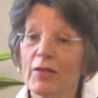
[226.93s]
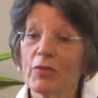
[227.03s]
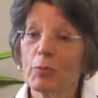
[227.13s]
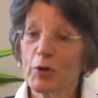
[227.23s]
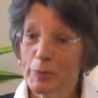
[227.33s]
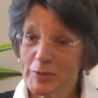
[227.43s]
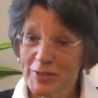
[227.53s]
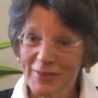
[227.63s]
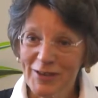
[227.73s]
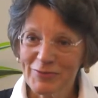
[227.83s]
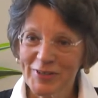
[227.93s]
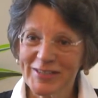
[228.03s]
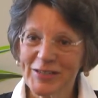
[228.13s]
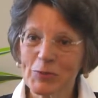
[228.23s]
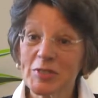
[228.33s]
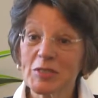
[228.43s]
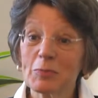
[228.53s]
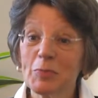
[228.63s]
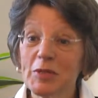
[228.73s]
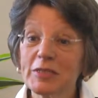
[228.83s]
The purpose of that funding was
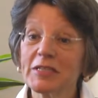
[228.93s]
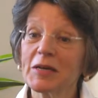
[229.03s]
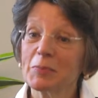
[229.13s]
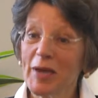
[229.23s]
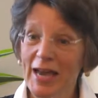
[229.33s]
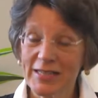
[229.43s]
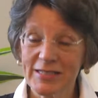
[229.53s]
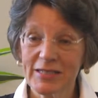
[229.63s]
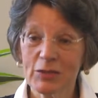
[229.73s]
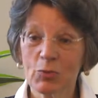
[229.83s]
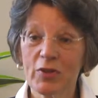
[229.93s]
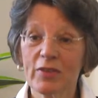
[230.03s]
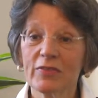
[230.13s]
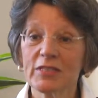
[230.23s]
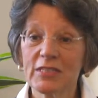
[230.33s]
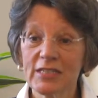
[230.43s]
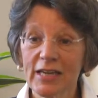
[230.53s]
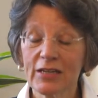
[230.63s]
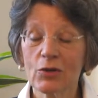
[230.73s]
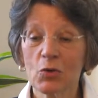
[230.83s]
to build capacity within the
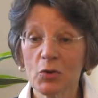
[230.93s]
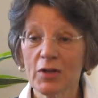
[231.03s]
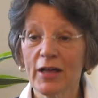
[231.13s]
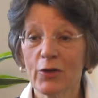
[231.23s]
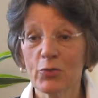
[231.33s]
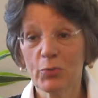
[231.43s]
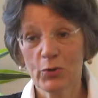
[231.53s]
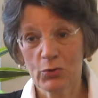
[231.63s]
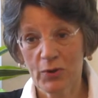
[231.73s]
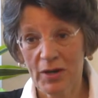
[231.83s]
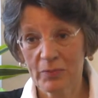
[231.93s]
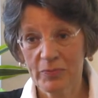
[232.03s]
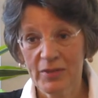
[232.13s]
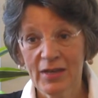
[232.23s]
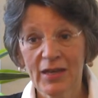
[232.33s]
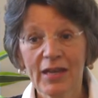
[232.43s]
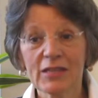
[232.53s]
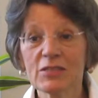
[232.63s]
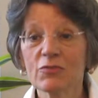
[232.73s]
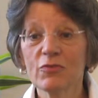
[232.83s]
state oral health program.
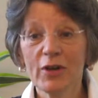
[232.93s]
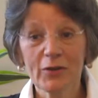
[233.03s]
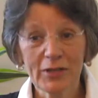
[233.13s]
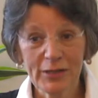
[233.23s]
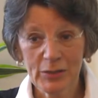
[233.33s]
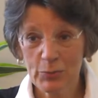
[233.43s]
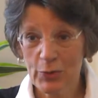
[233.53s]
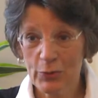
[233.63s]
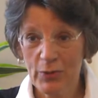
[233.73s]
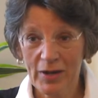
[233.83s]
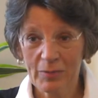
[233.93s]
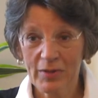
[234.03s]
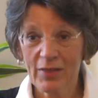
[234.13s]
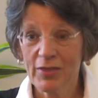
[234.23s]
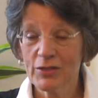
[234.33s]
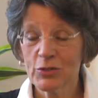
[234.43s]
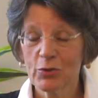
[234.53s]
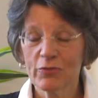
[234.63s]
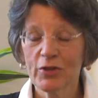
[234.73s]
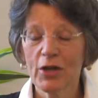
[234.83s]
It's a very lean program. They
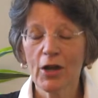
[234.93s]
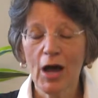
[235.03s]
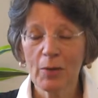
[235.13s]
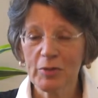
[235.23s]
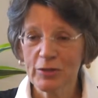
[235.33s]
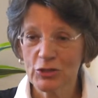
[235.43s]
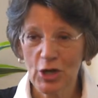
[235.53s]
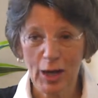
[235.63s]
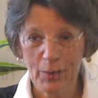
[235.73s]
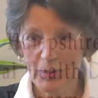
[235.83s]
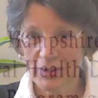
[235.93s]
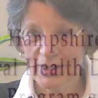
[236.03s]
do a phenomenal job